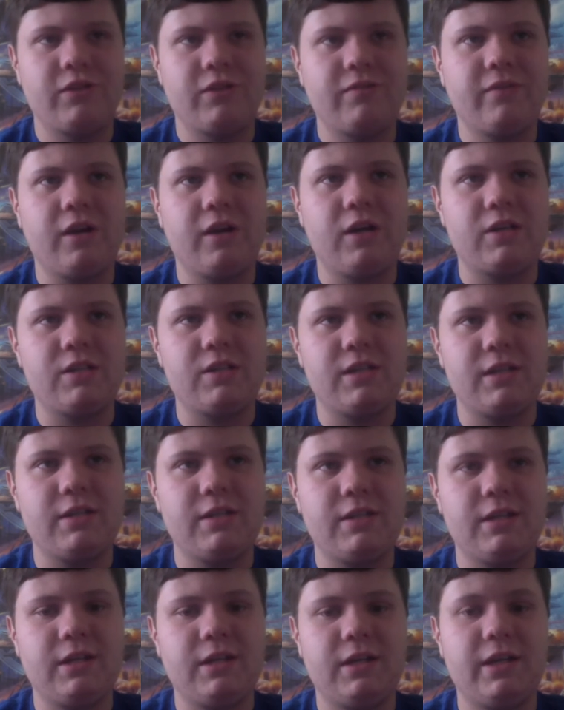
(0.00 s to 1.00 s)
Fox, and
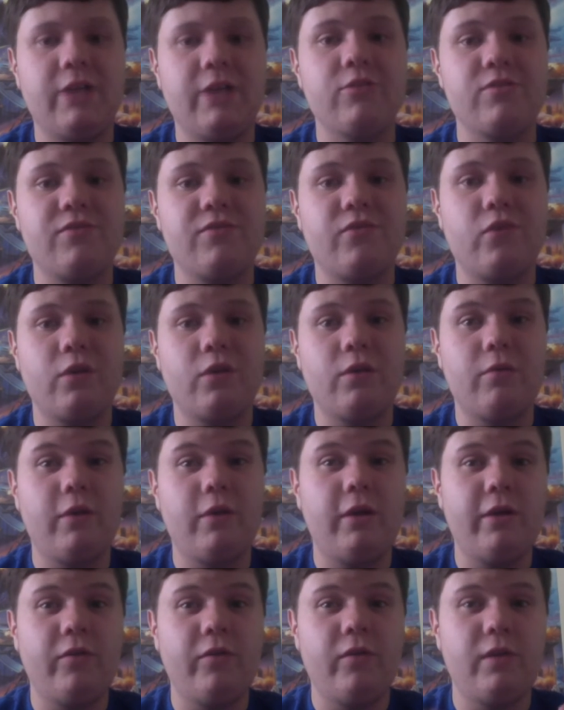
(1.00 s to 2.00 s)
Harrison Ford are
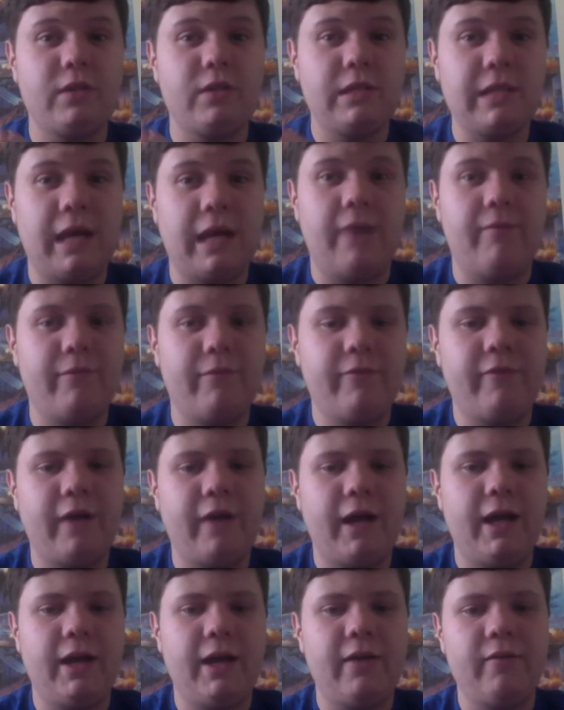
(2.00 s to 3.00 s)
really the top
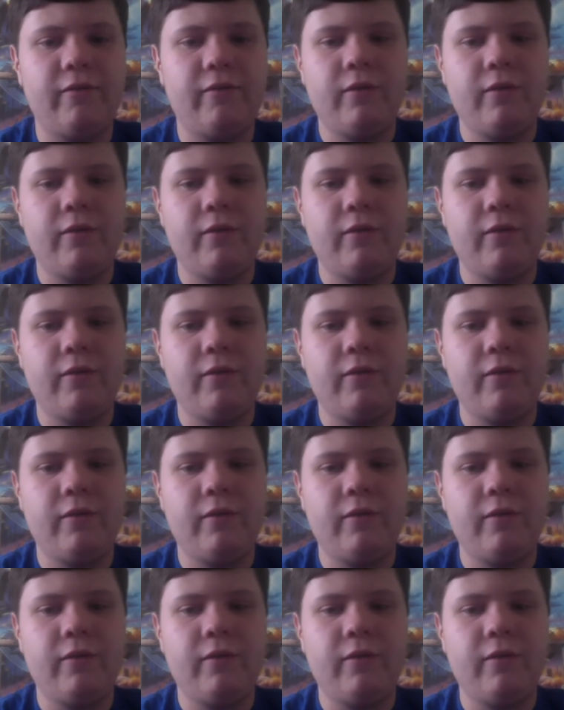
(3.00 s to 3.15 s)
five